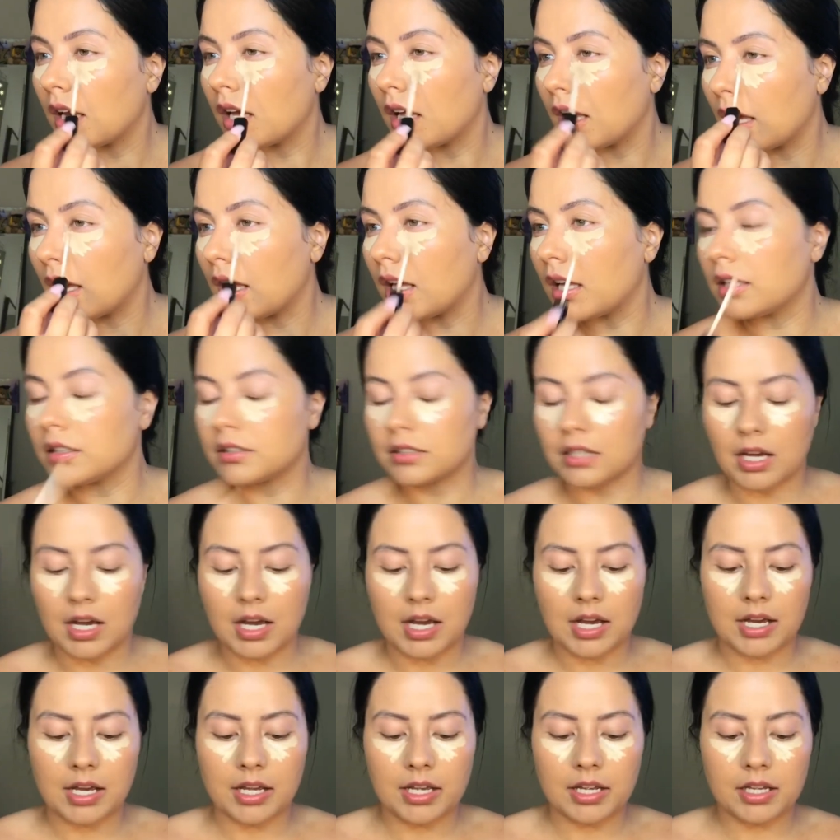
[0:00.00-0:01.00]
And
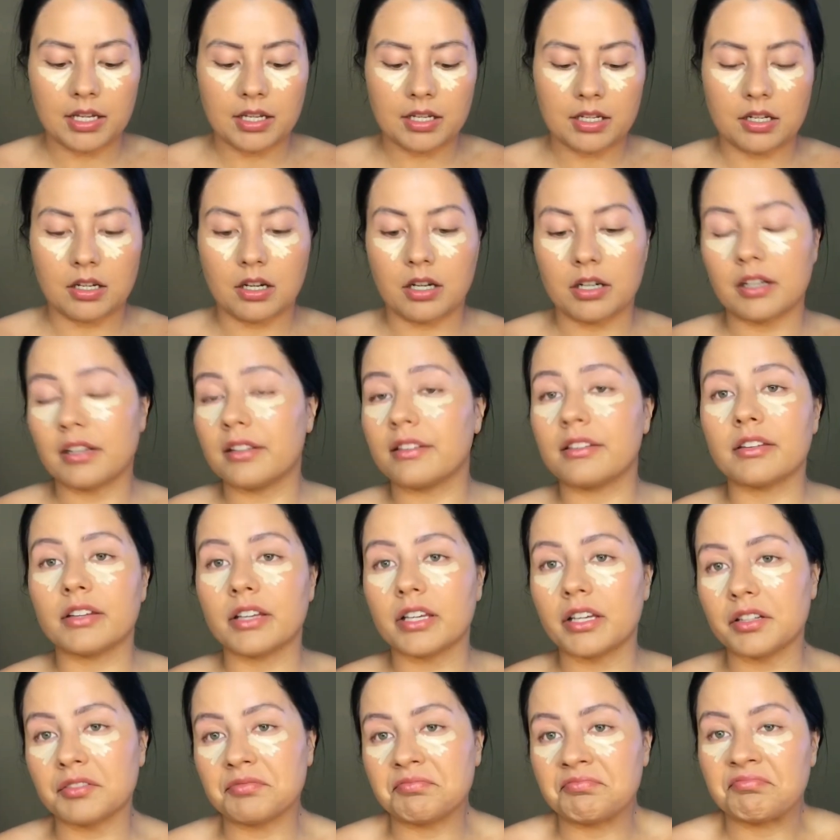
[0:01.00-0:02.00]
I
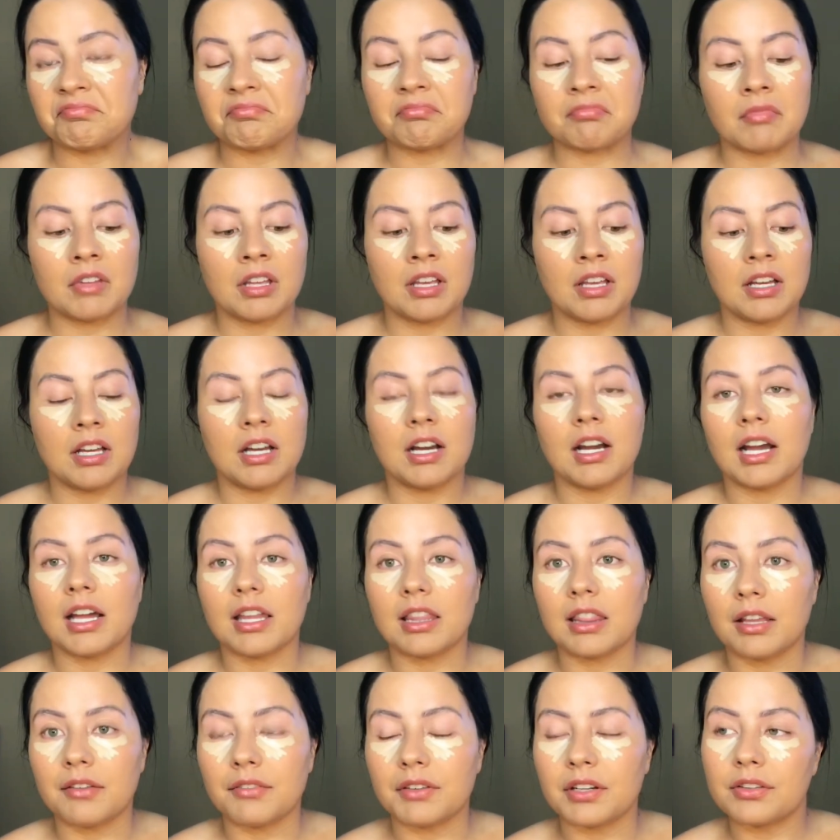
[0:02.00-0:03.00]
honestly
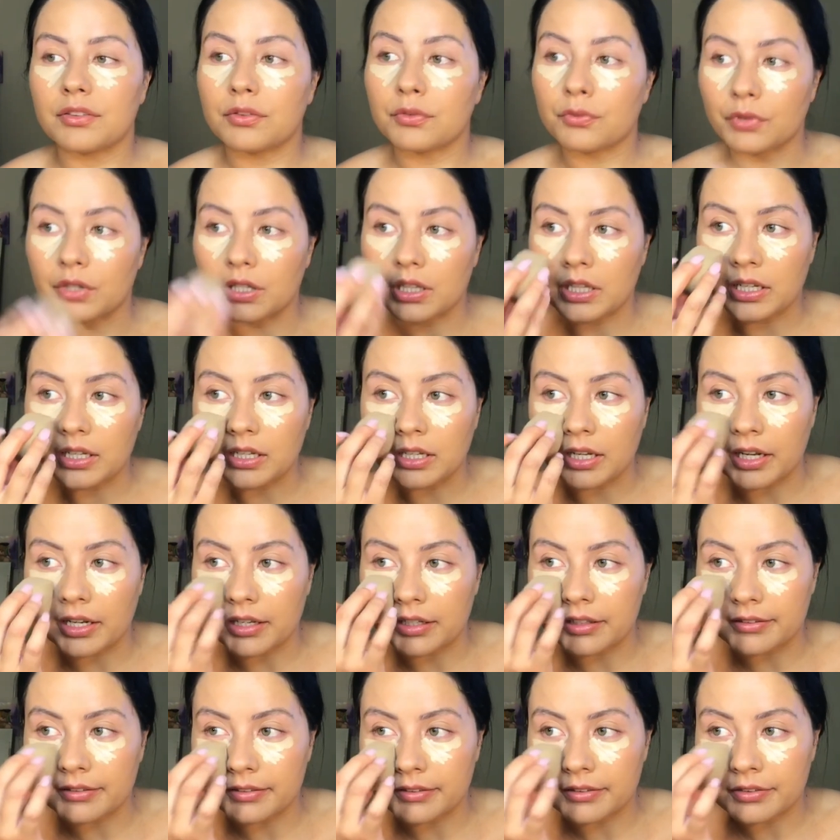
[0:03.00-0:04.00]
love it. It's really
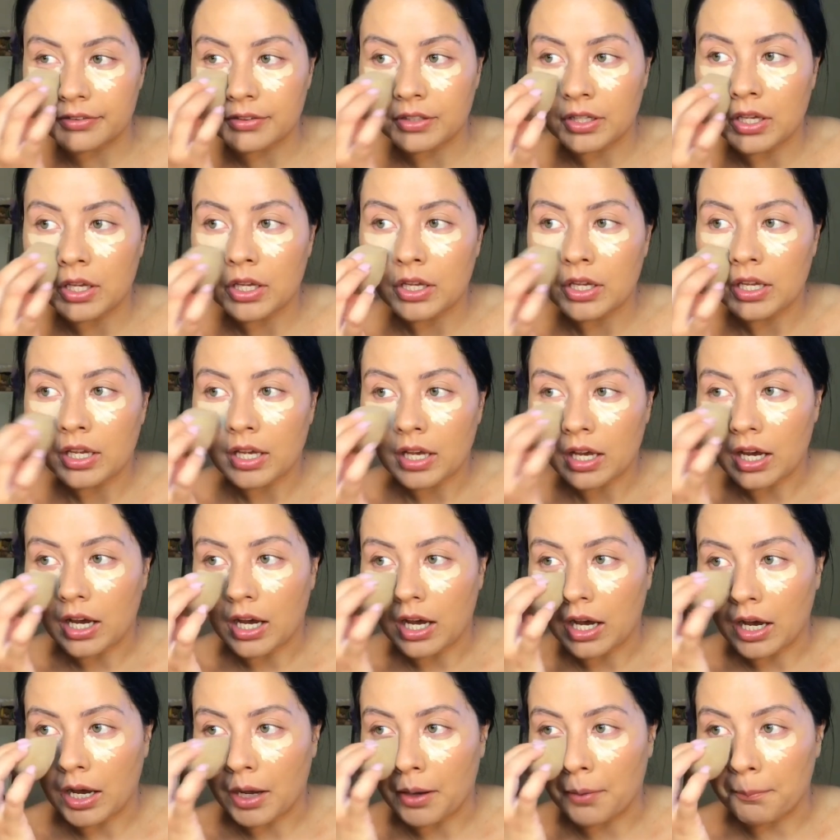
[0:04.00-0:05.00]
nice,
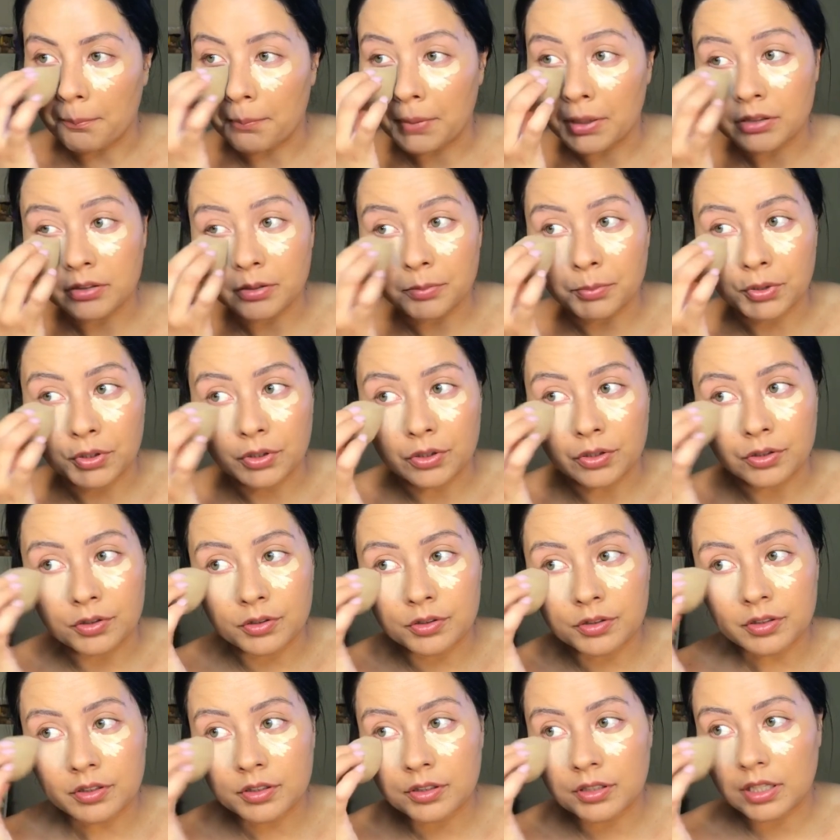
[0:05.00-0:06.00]
buildable.
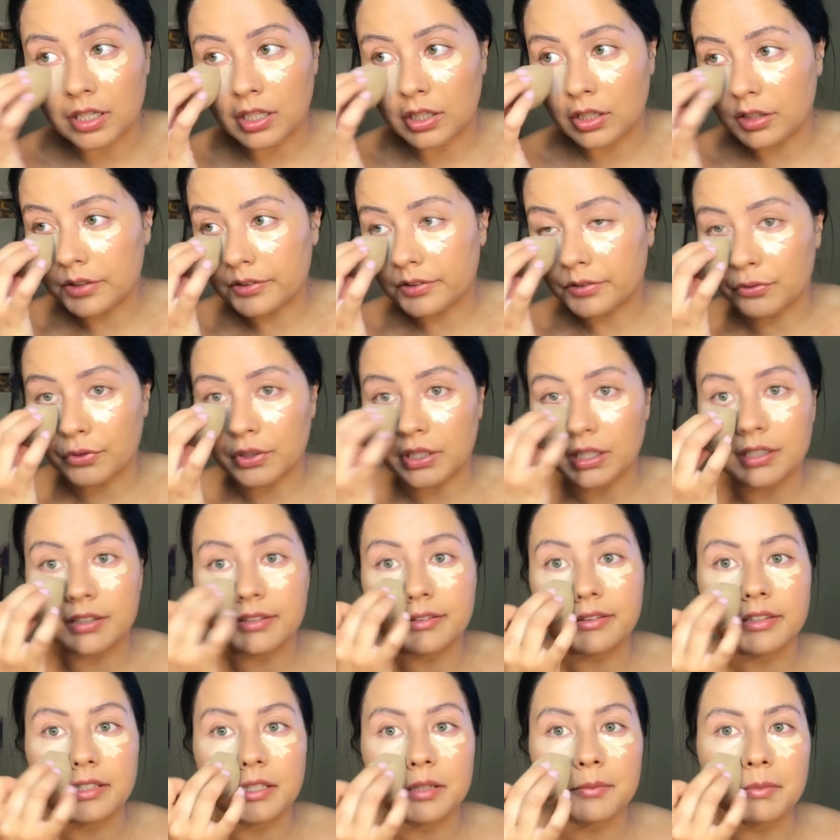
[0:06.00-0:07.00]
It looks really
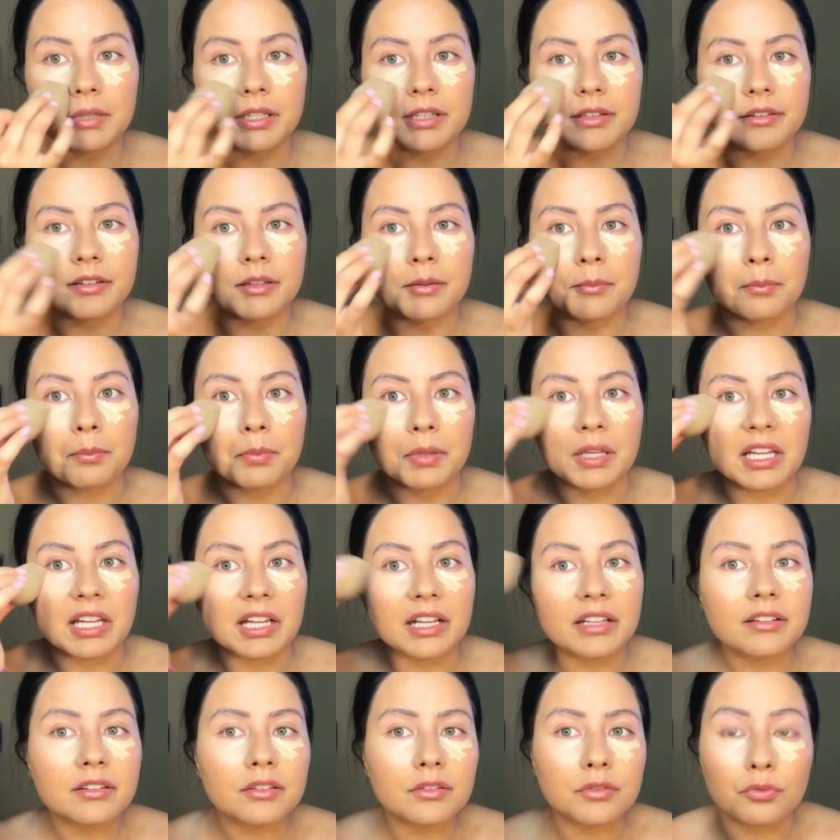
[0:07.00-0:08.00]
seamless. It
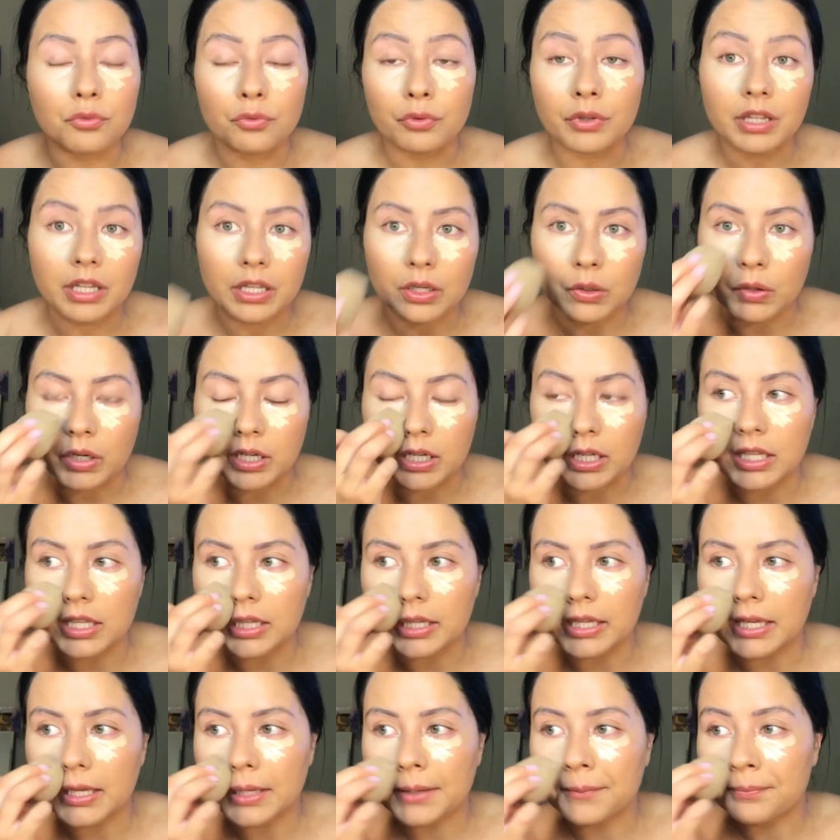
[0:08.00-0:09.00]
blends really
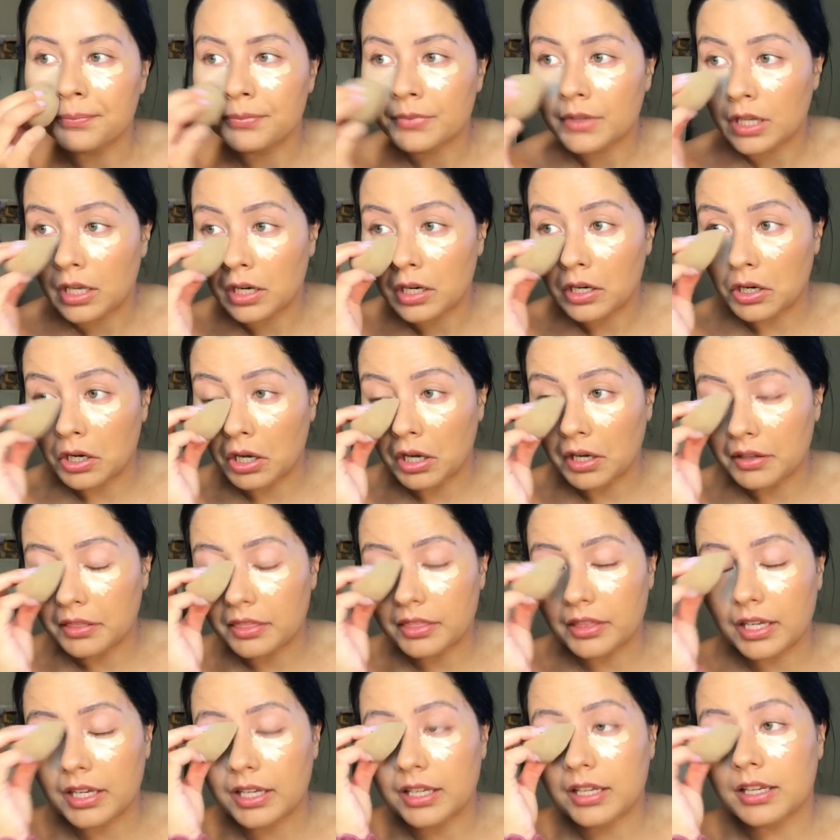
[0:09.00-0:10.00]
quickly, not
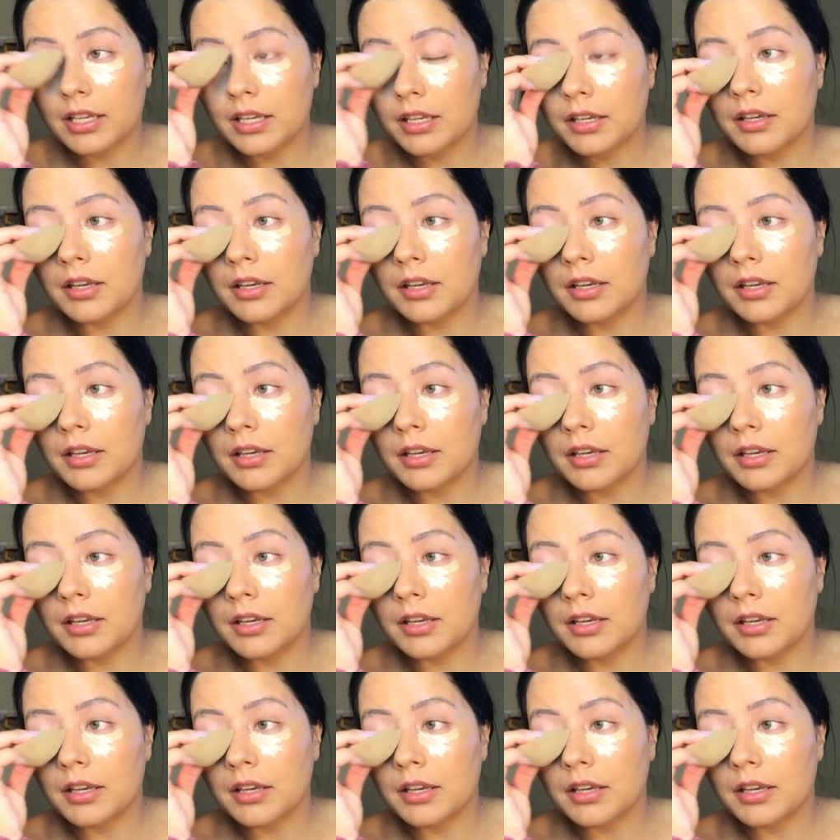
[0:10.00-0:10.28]
thick,